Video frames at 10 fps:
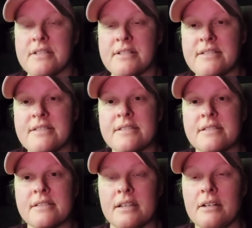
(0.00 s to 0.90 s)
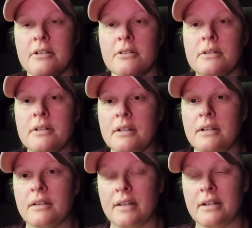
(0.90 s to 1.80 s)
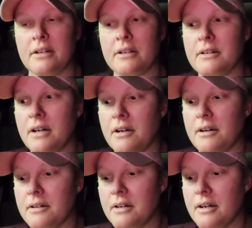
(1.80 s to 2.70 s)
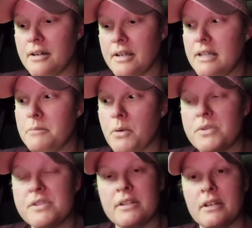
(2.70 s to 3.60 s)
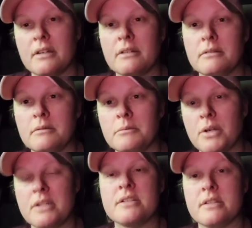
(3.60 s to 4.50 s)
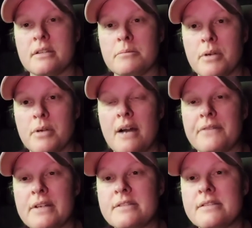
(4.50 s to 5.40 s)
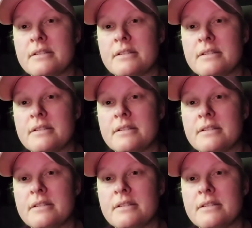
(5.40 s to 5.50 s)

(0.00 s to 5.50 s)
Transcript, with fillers: It's, you know, that are are are getting most of the brunt of the profits.